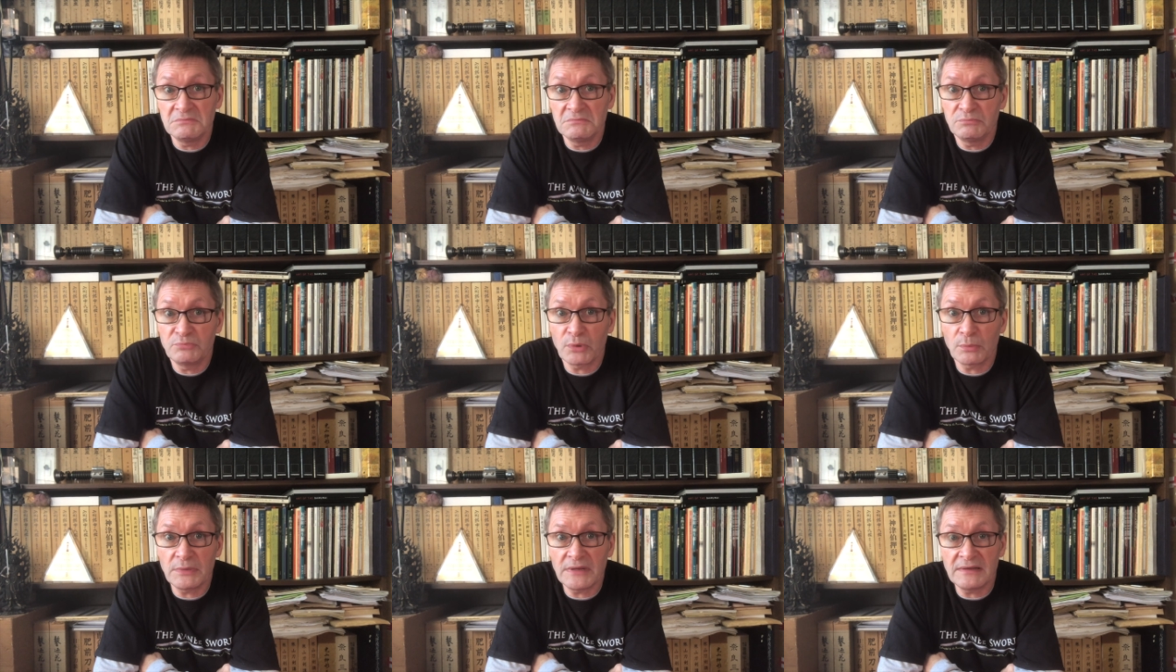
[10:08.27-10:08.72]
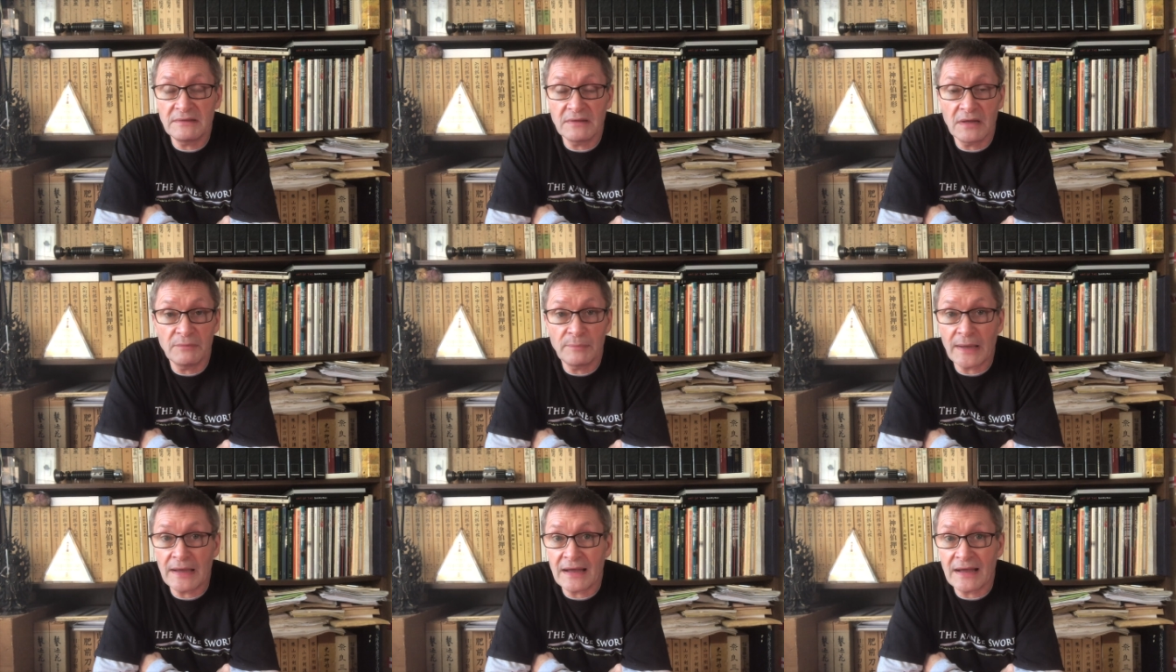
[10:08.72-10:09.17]
probably
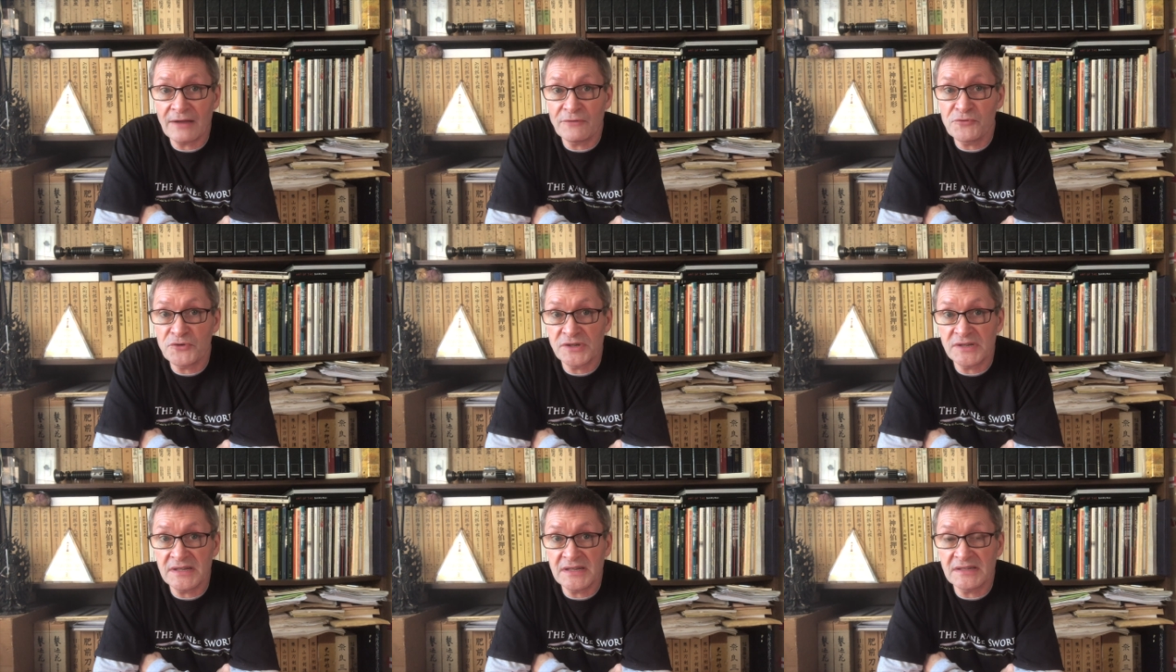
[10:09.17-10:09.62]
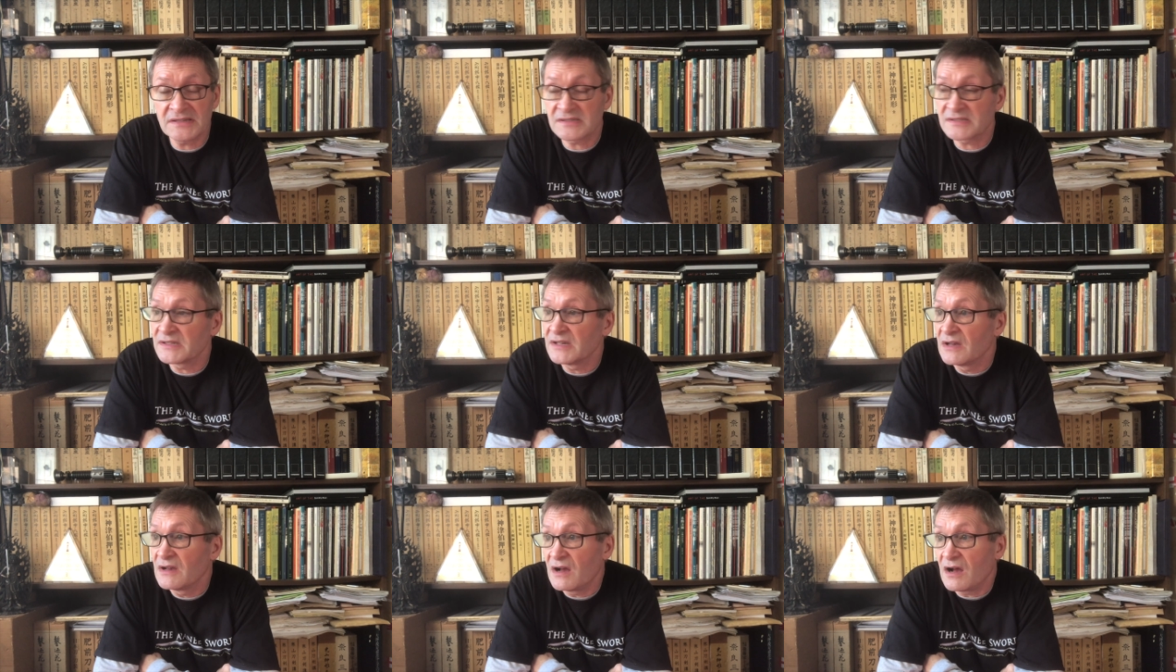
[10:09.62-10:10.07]
about 100 years
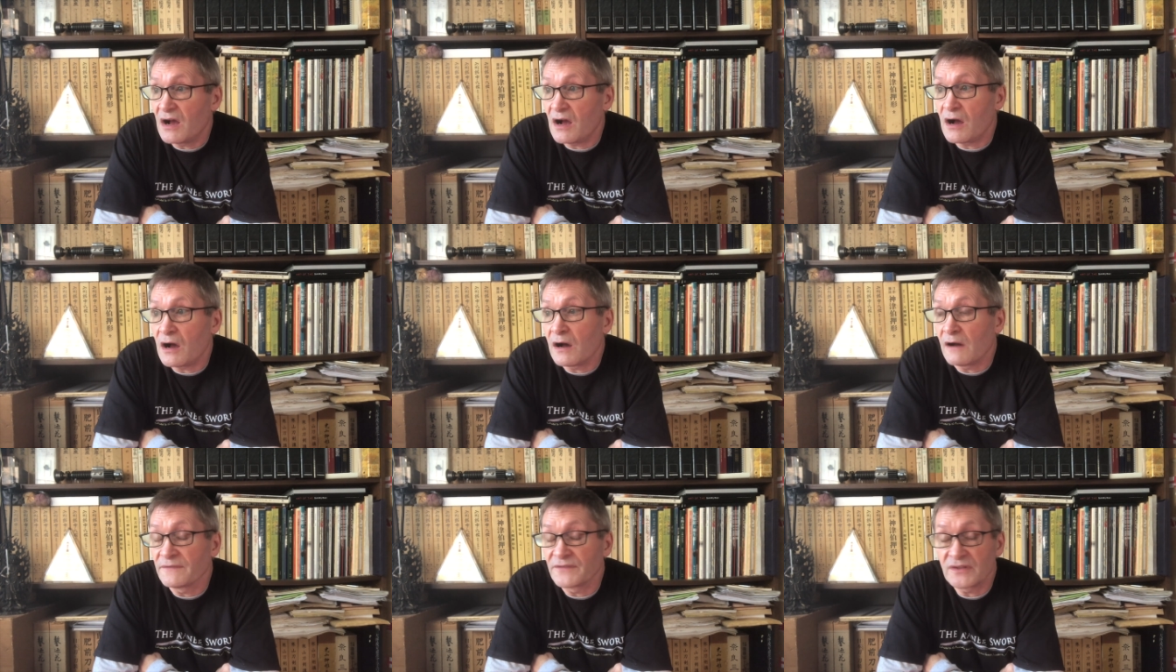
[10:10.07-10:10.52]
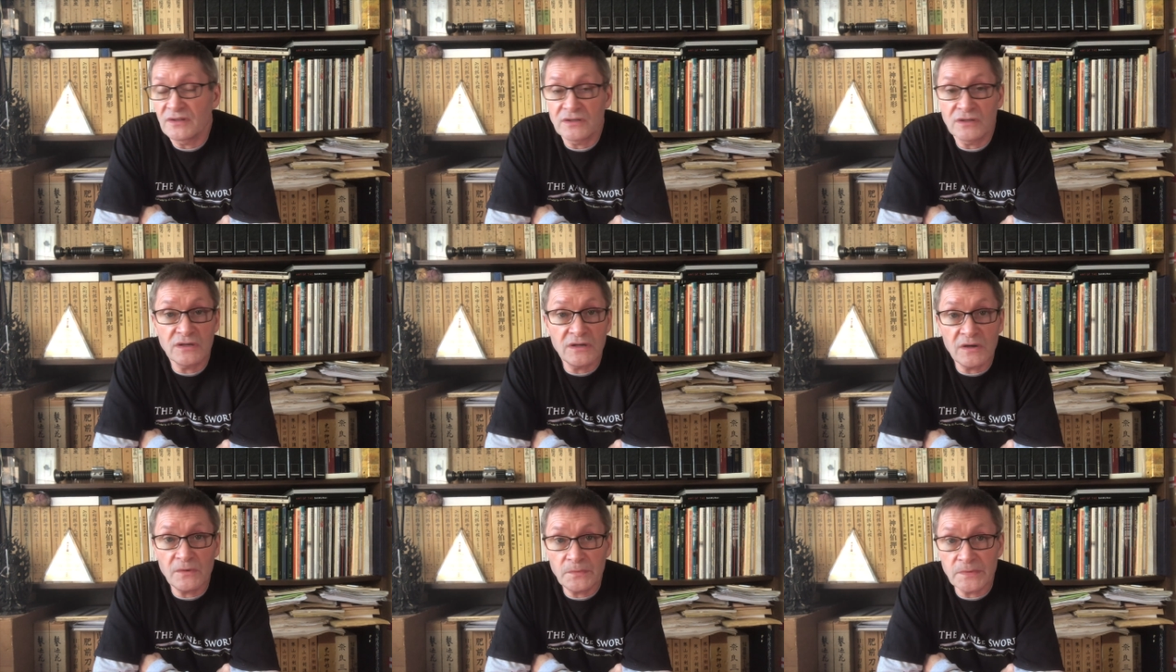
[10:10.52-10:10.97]
after the
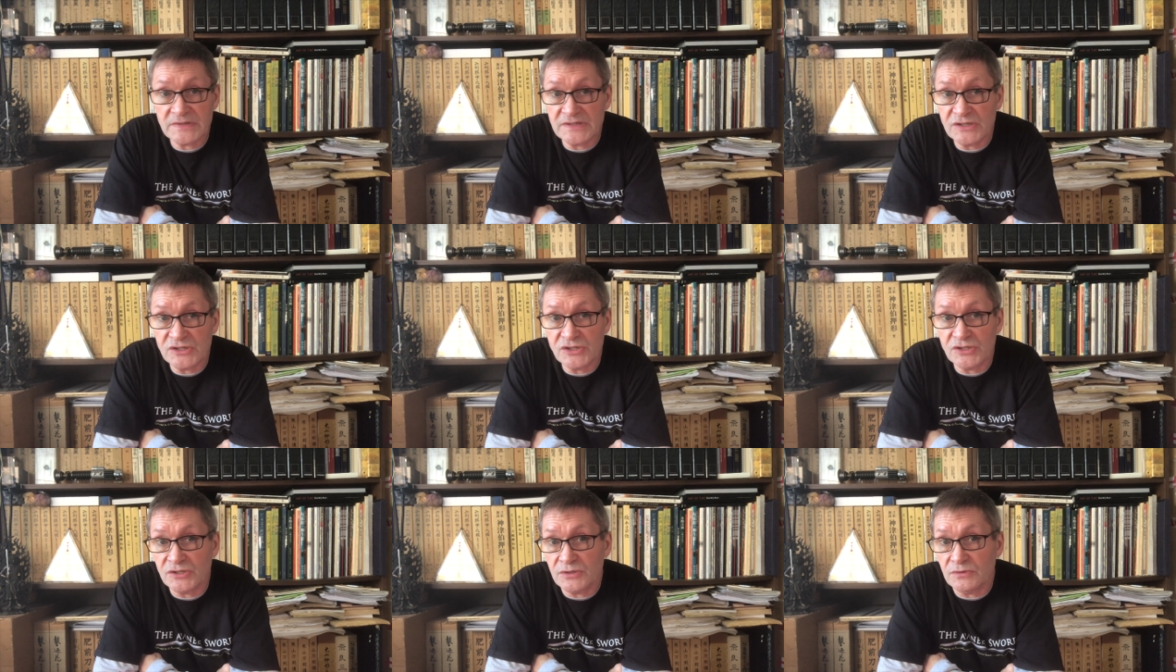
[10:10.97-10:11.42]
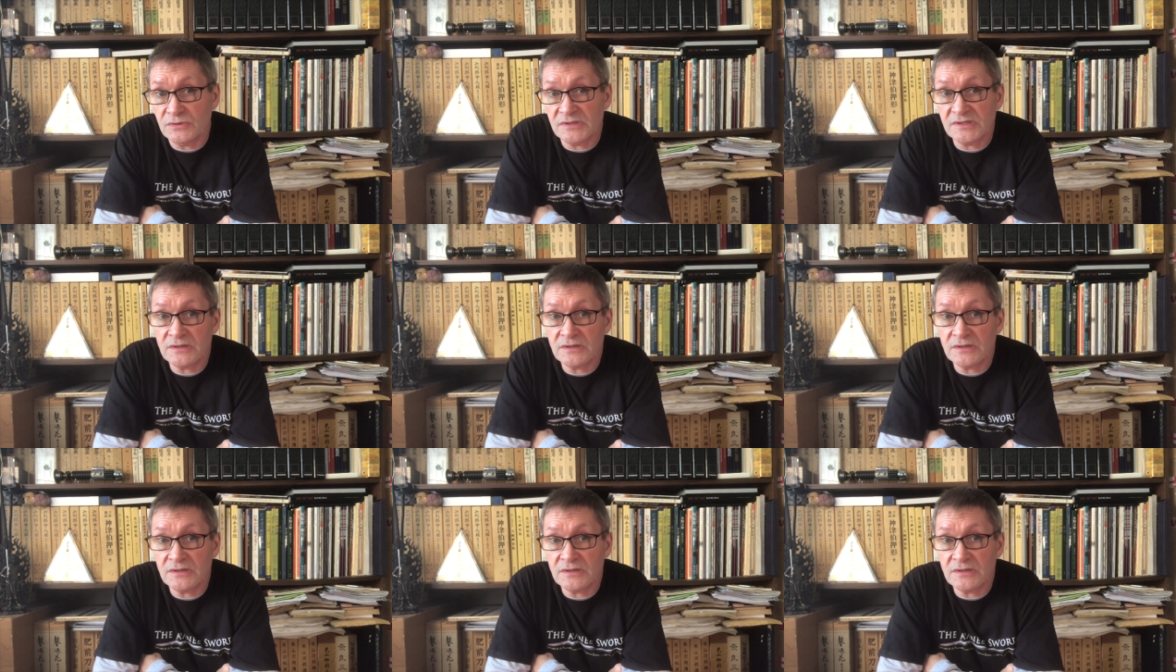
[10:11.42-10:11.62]
curve was introduced.